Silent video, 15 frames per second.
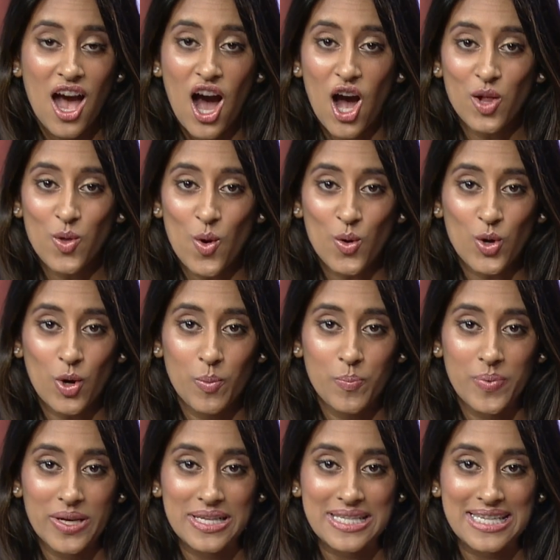A local
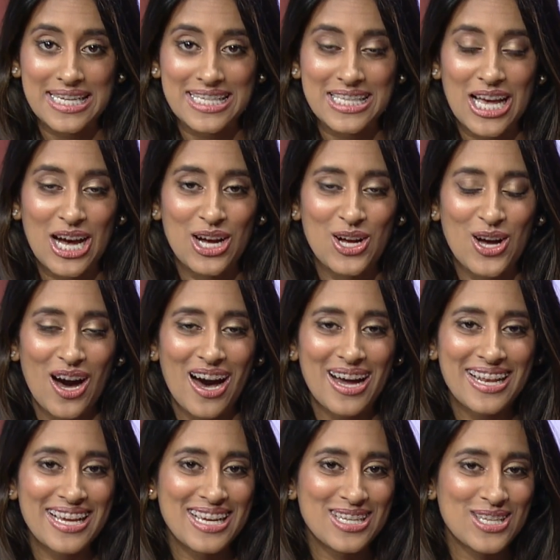business
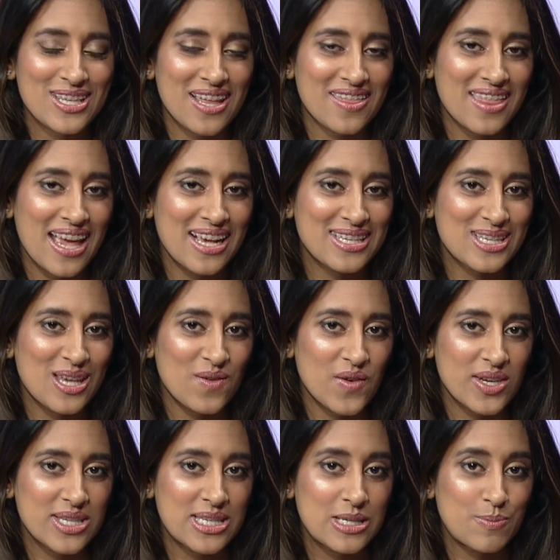got into the
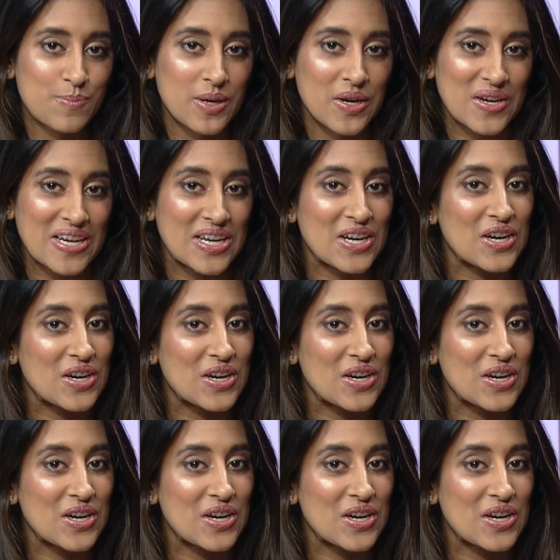Thanksgiving spirit